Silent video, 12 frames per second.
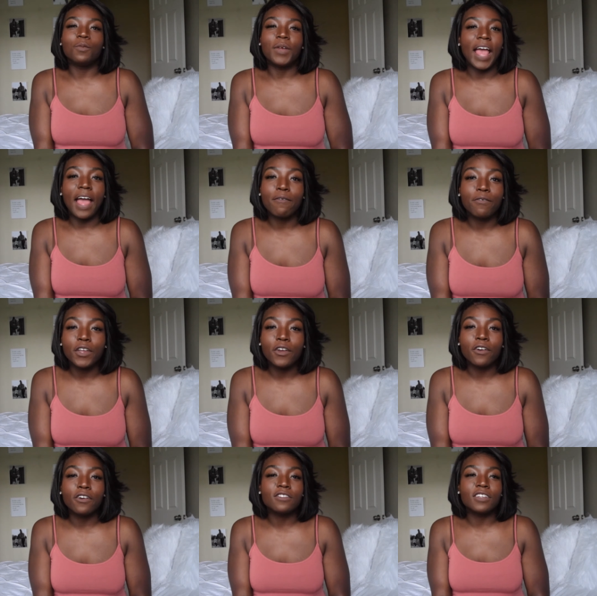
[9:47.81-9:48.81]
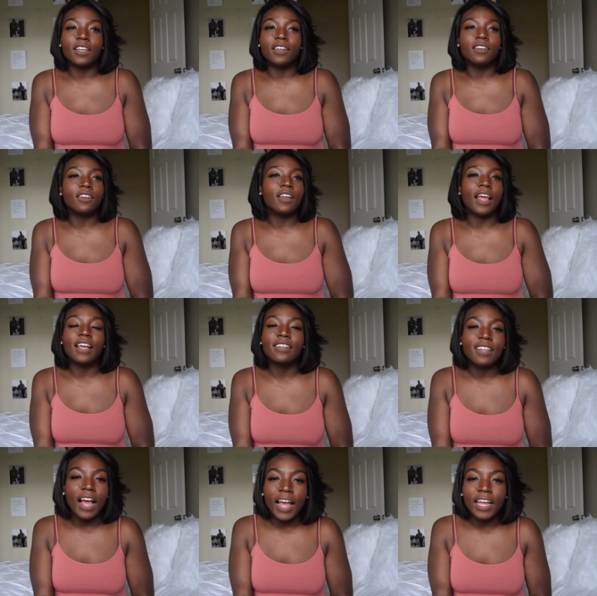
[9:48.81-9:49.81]
had fears and
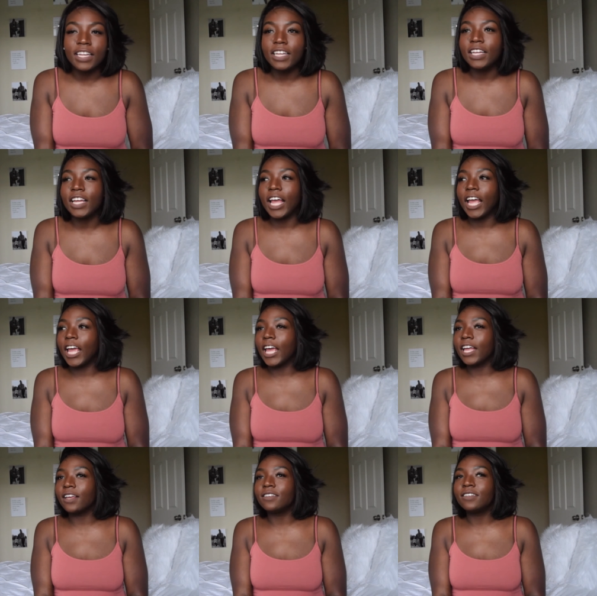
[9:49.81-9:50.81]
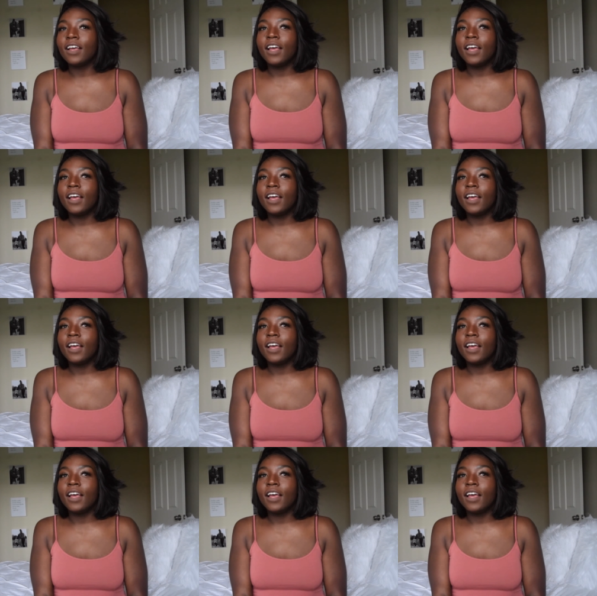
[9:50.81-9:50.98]
anxiety and